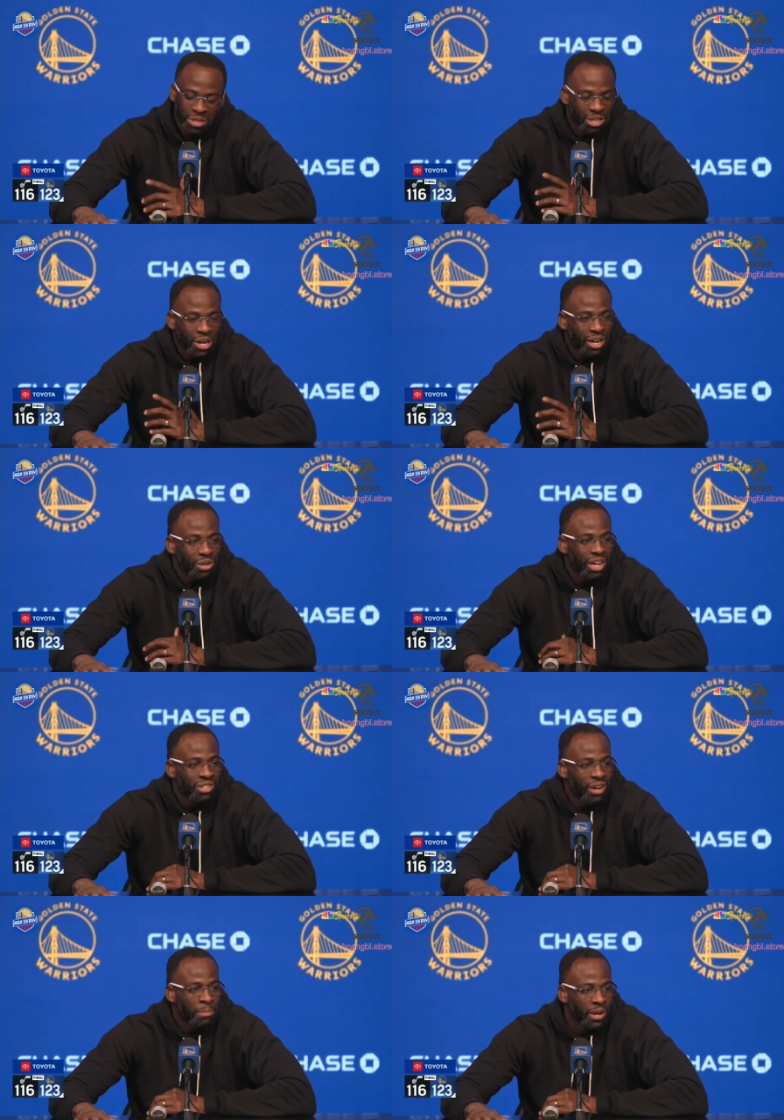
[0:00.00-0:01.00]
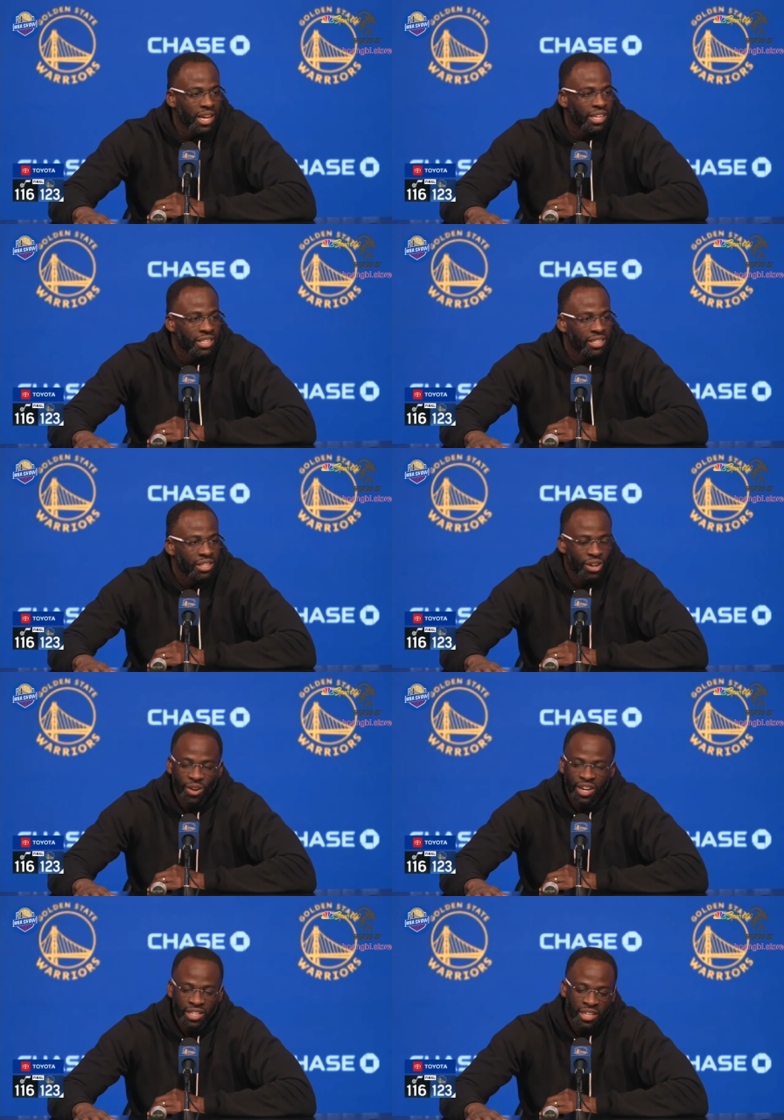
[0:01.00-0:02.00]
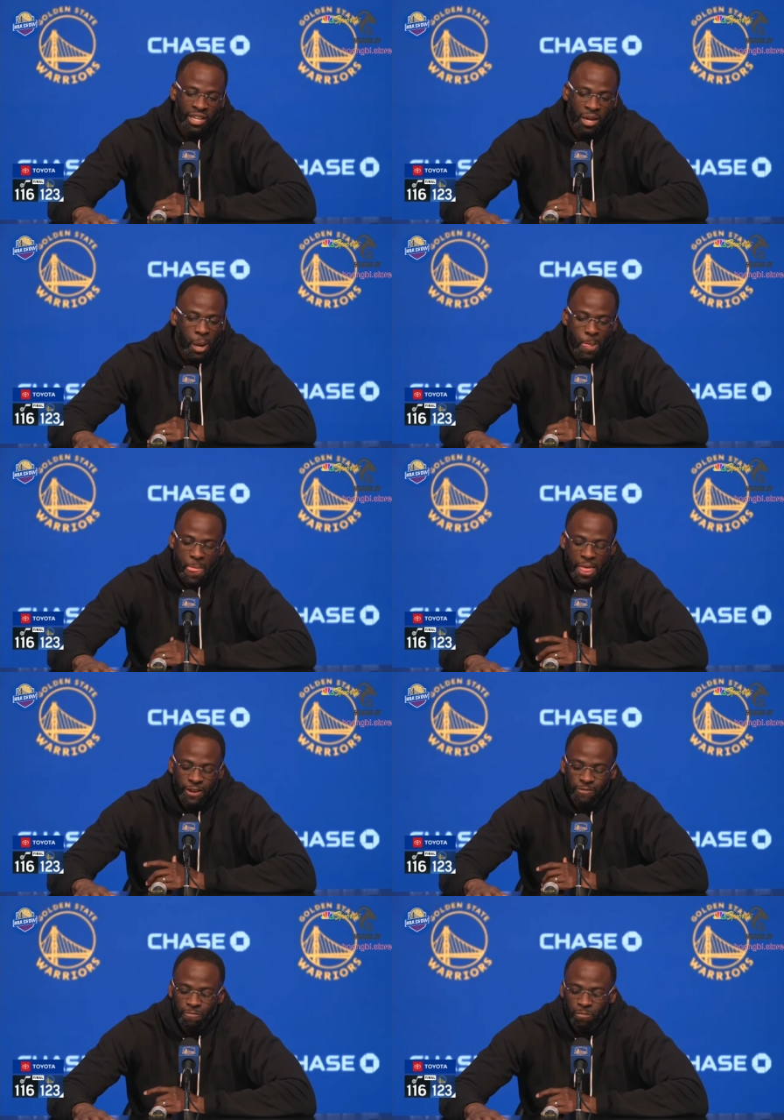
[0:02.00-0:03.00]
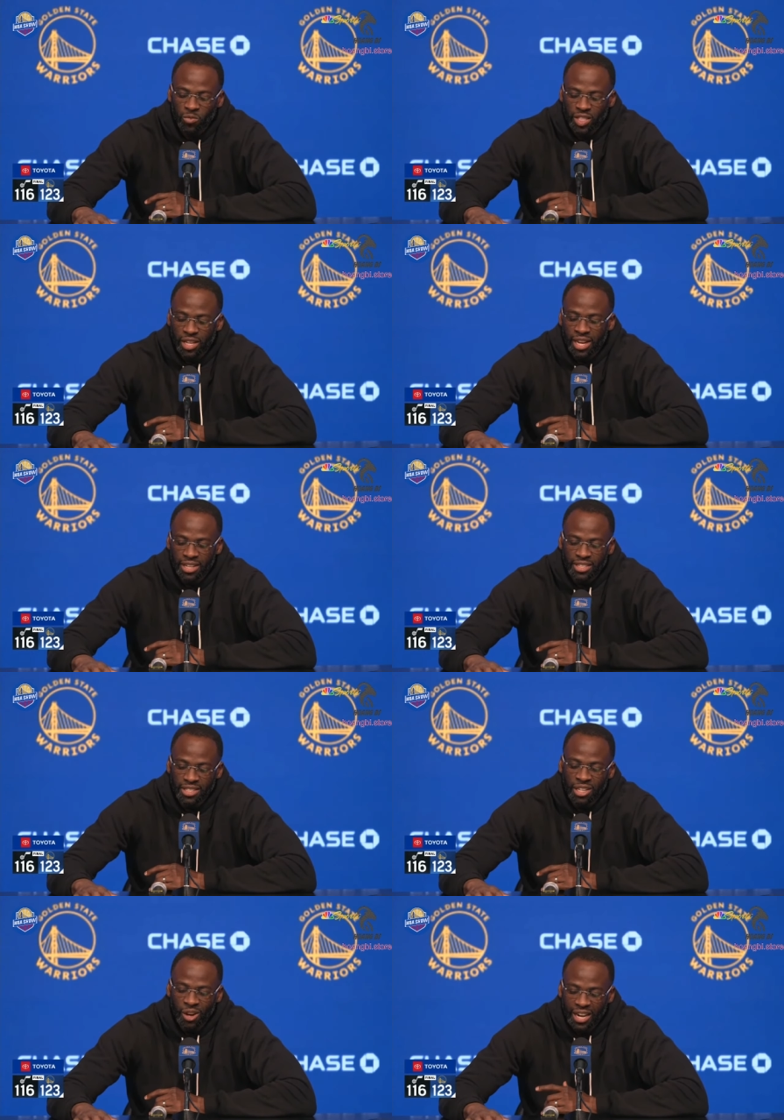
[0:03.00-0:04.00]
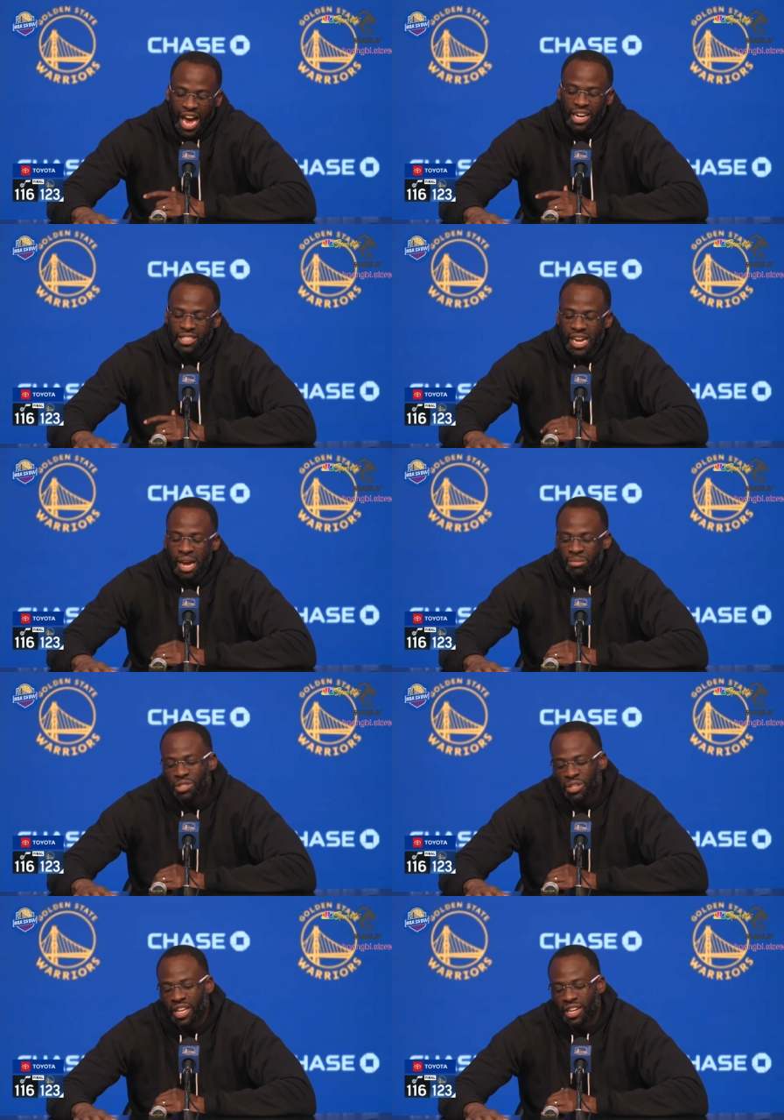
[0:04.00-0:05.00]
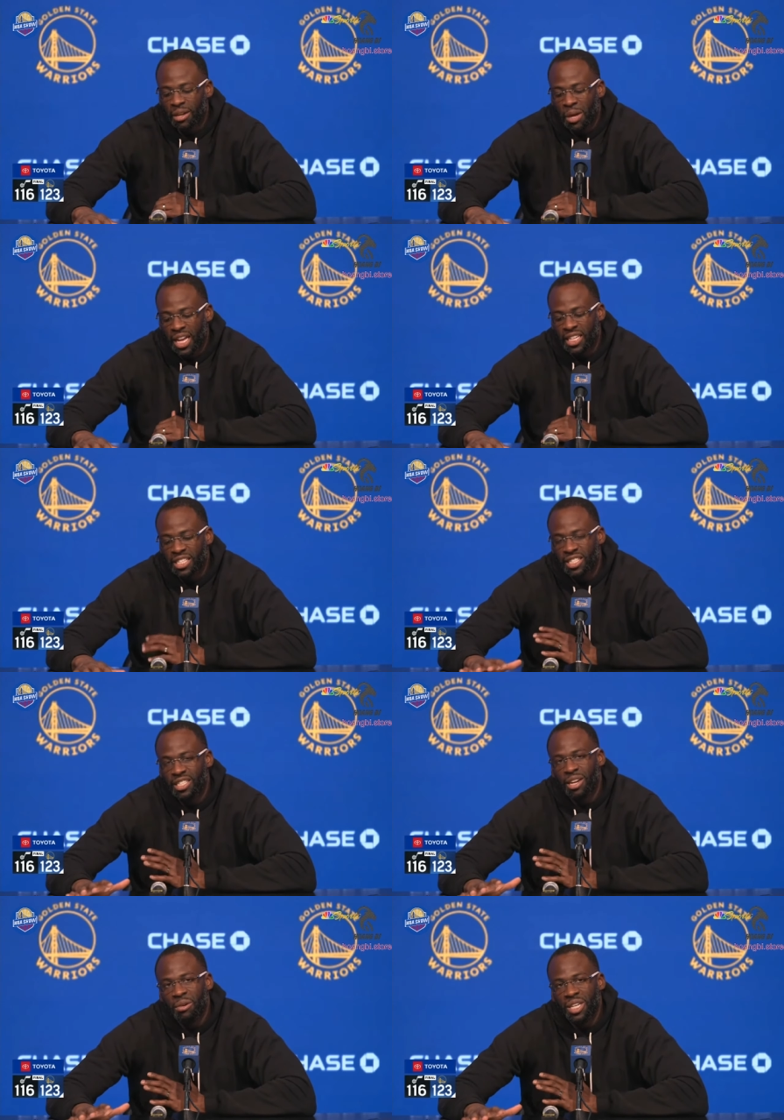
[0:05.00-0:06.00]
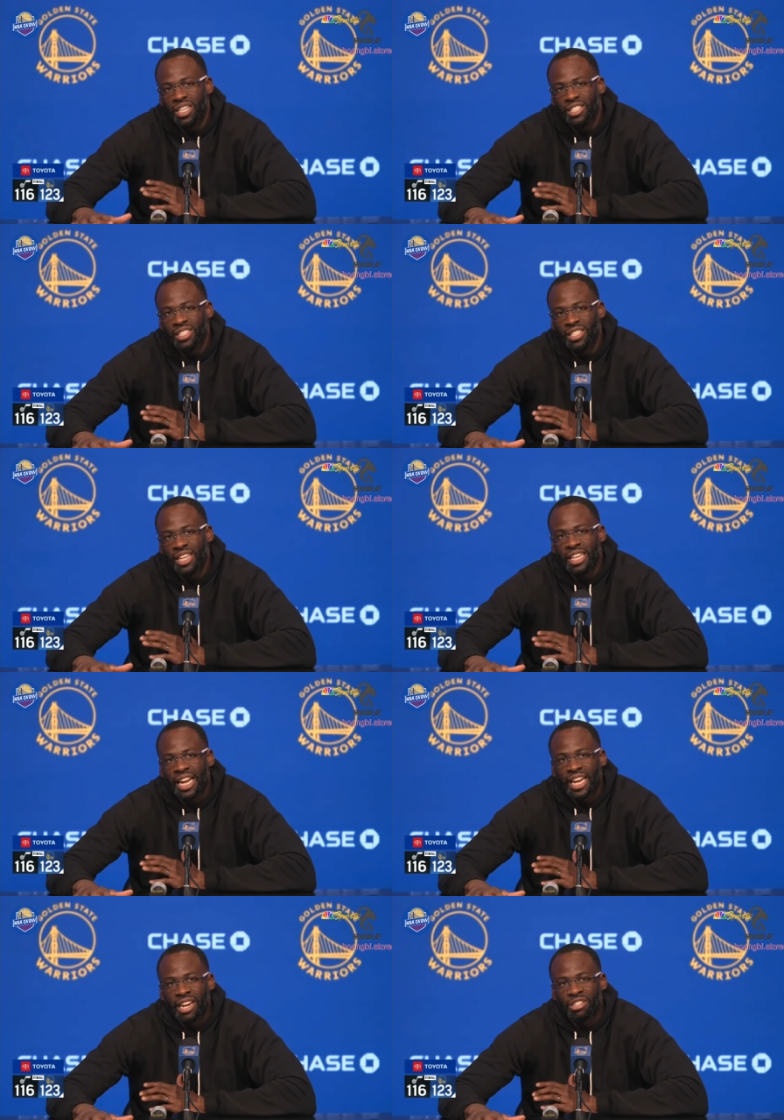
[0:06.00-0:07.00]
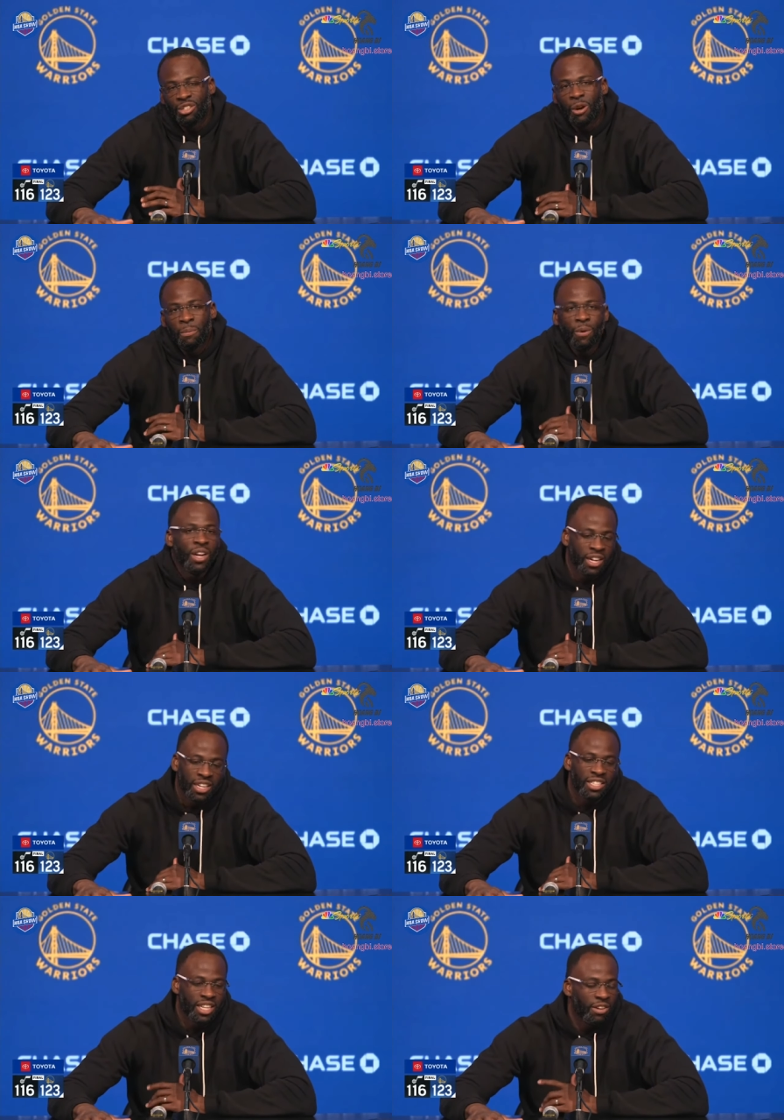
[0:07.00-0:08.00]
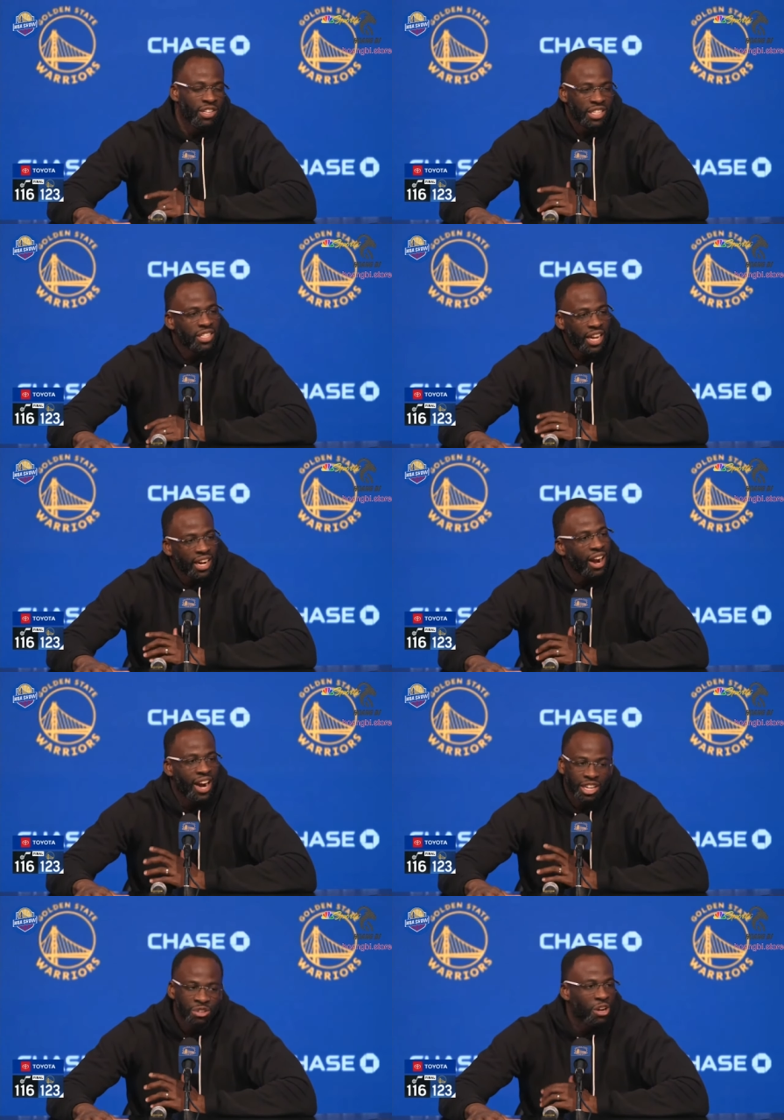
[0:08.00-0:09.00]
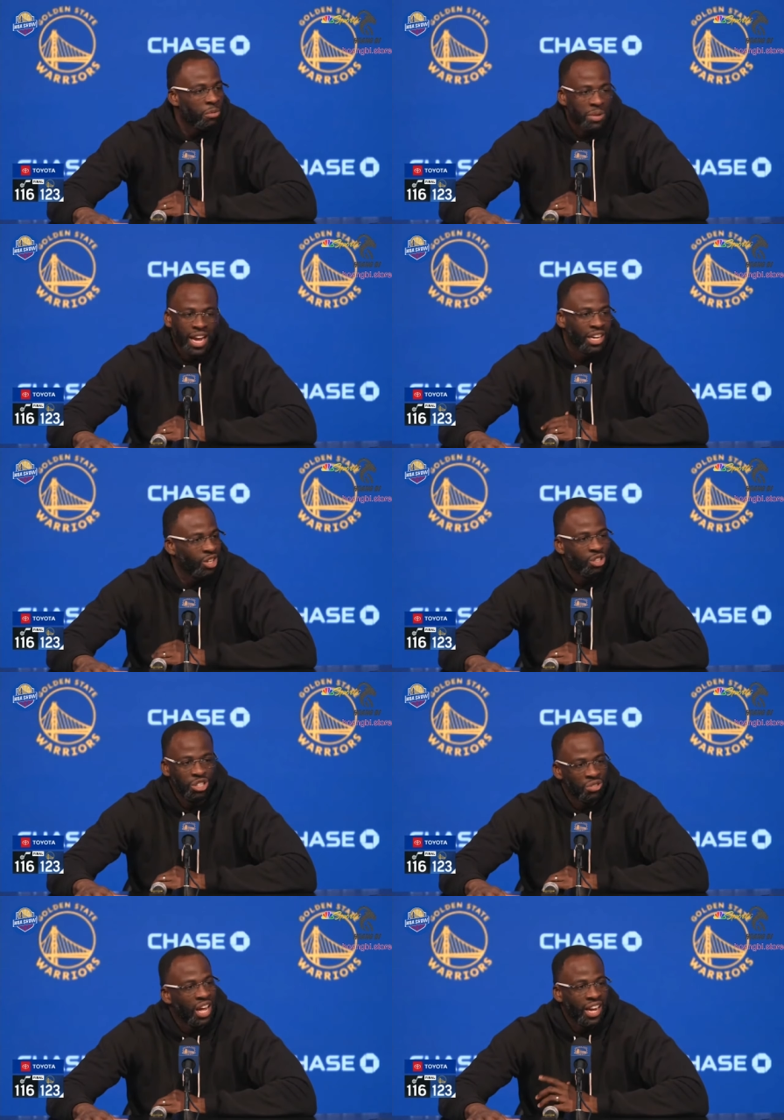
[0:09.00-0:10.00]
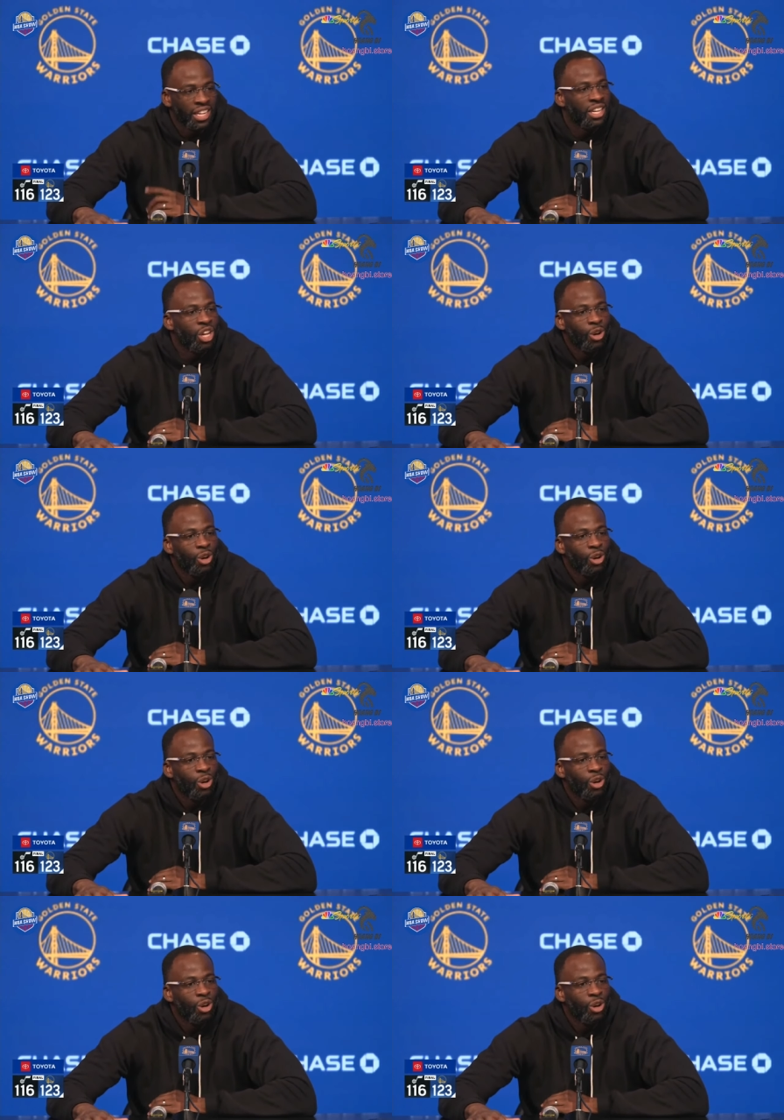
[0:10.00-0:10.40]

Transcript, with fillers: But then you got to go out there and play, you know. And and you know, a lot of times you get in a in a series, and like at a certain point in the series, it's like, all right, you know me, I know you. Like,